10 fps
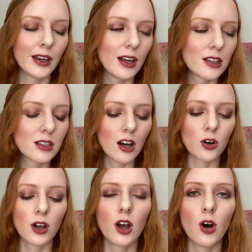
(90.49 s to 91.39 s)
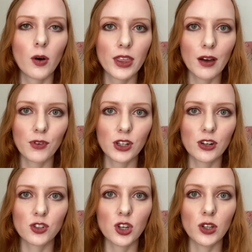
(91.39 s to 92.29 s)
So without further
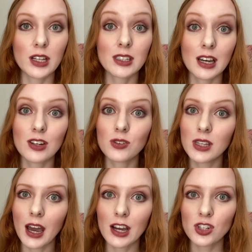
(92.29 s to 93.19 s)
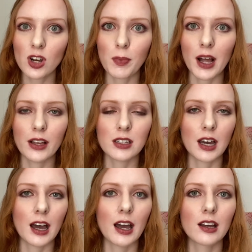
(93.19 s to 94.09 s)
ado, let's get into the eyeshadow palette
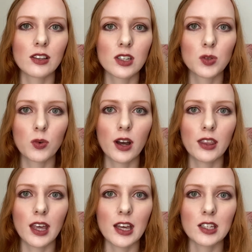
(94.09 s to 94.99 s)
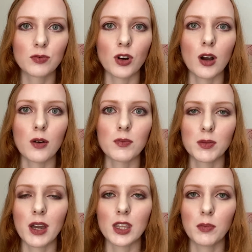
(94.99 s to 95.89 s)
tag. This is one that is from
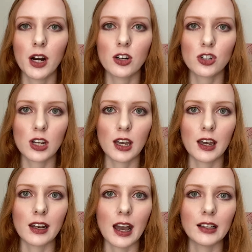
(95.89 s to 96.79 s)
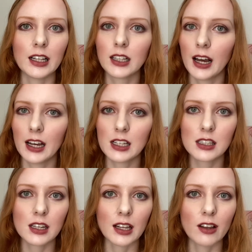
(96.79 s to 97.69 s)
Samantha March and Allie
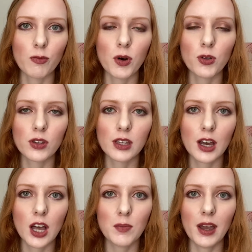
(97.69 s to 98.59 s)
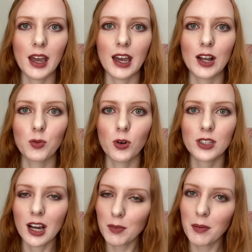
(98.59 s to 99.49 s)
Glines. I love both of them, and we'll
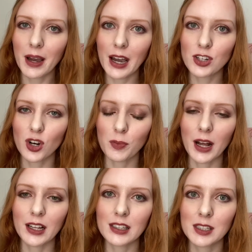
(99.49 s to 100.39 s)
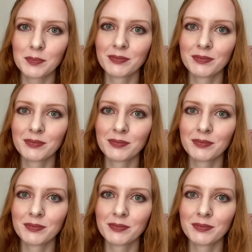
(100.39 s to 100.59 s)
talk about my eyeshadow palettes.